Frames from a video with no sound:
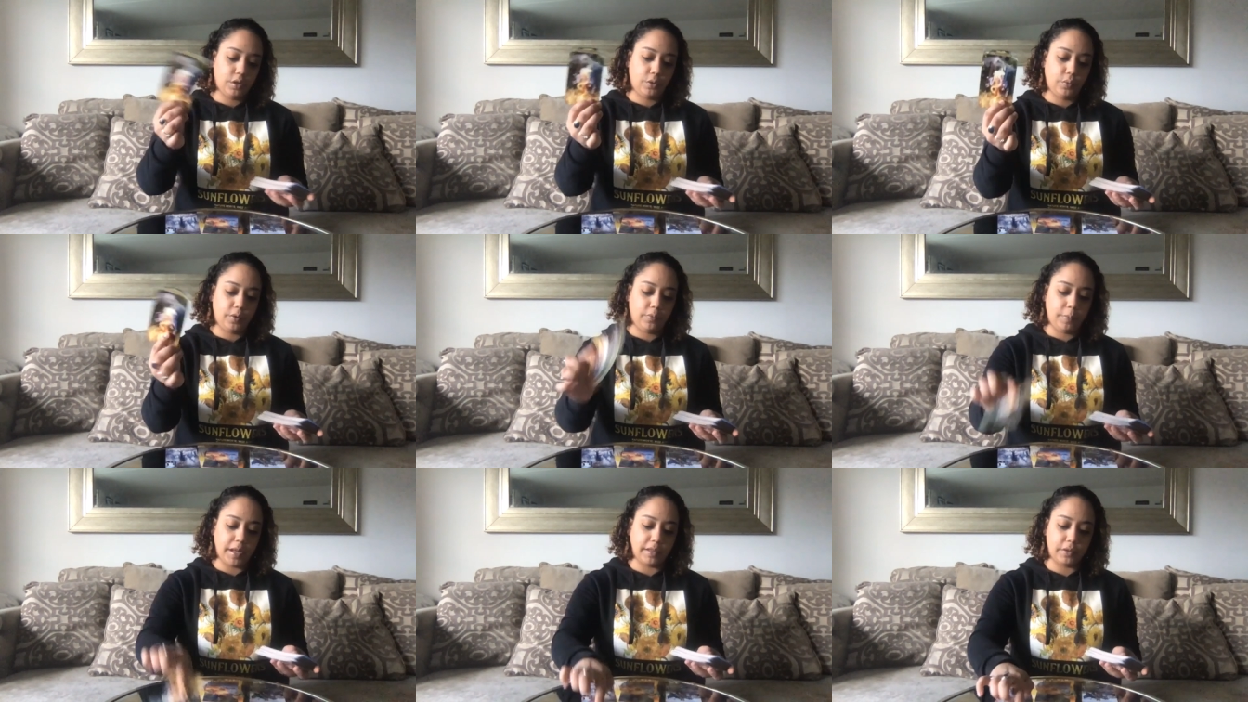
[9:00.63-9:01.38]
Three
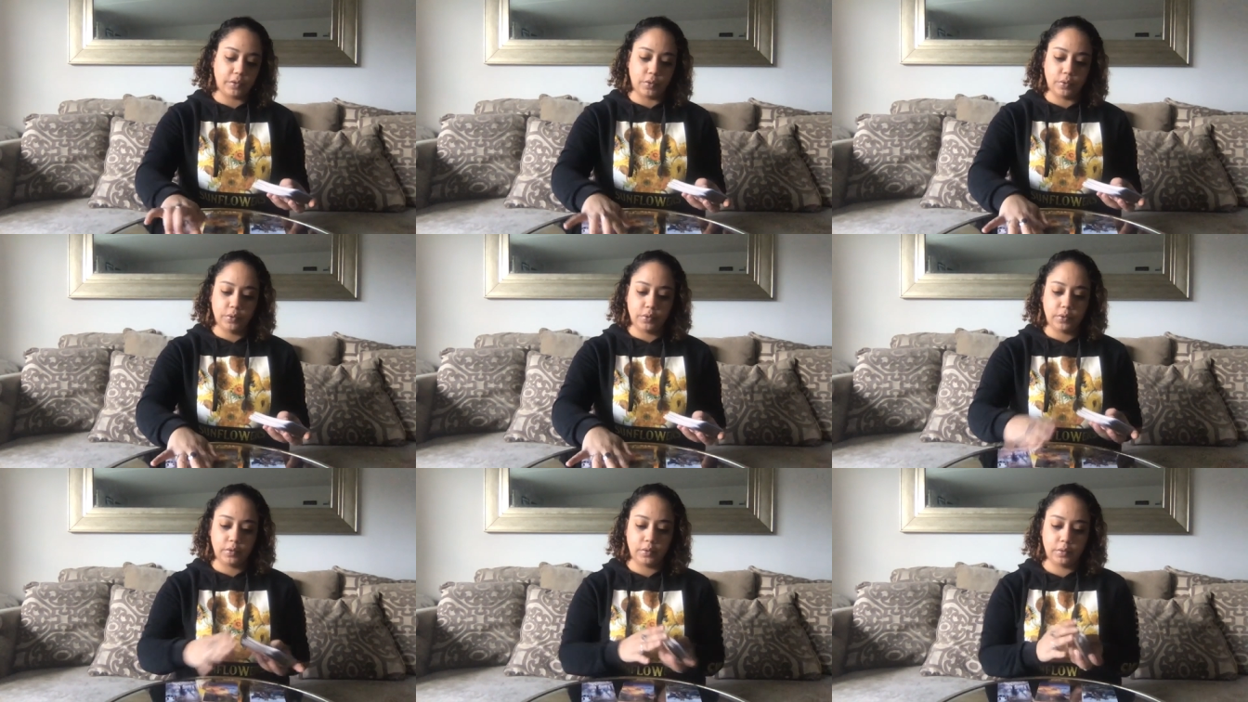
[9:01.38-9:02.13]
of
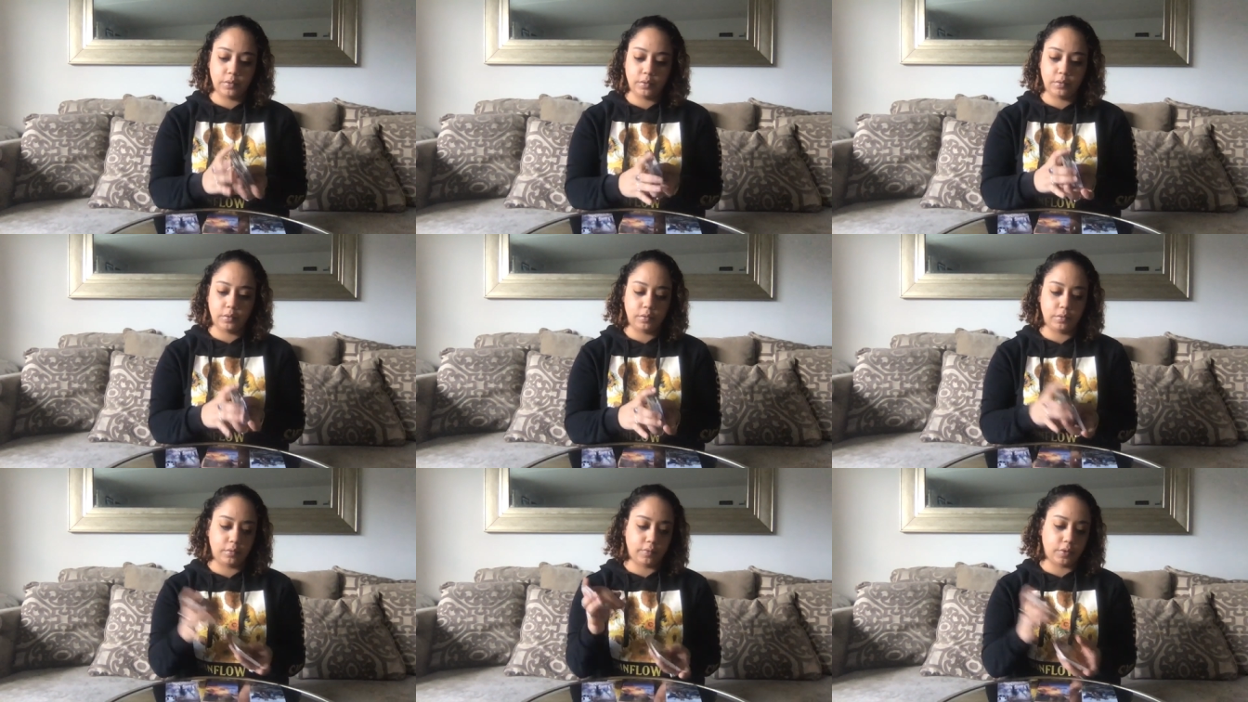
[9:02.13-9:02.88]
Pentacles
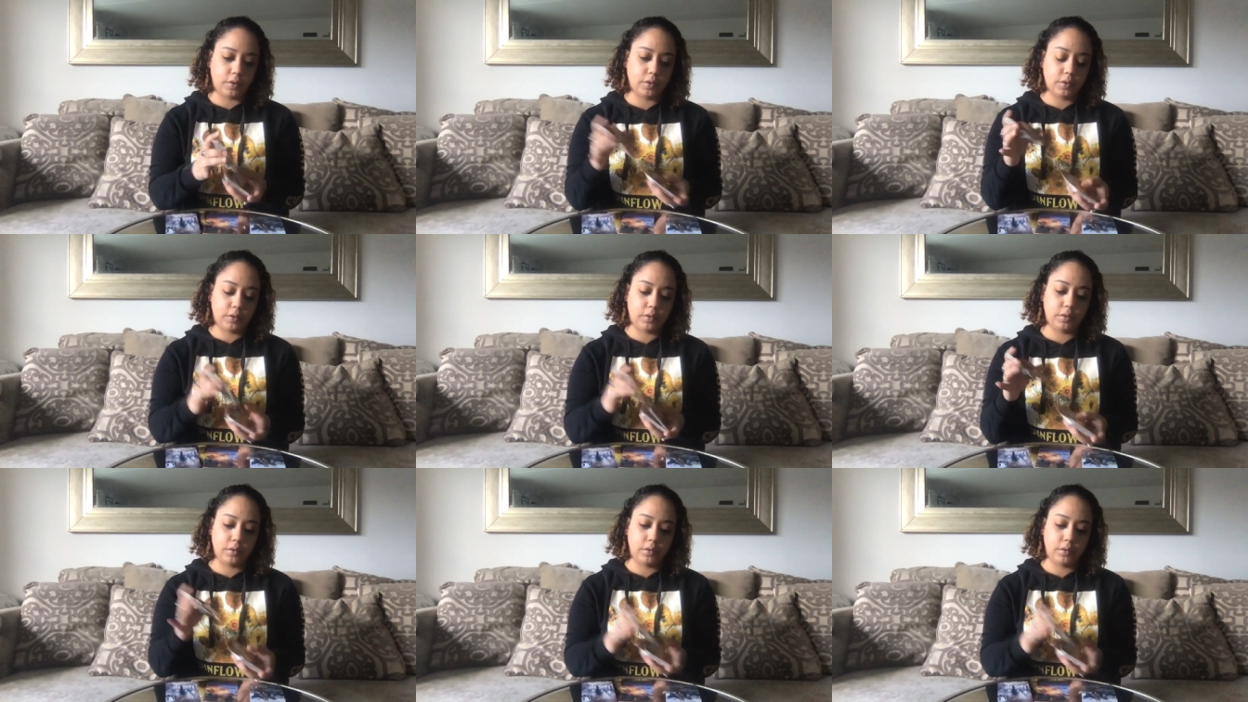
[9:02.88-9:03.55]
first,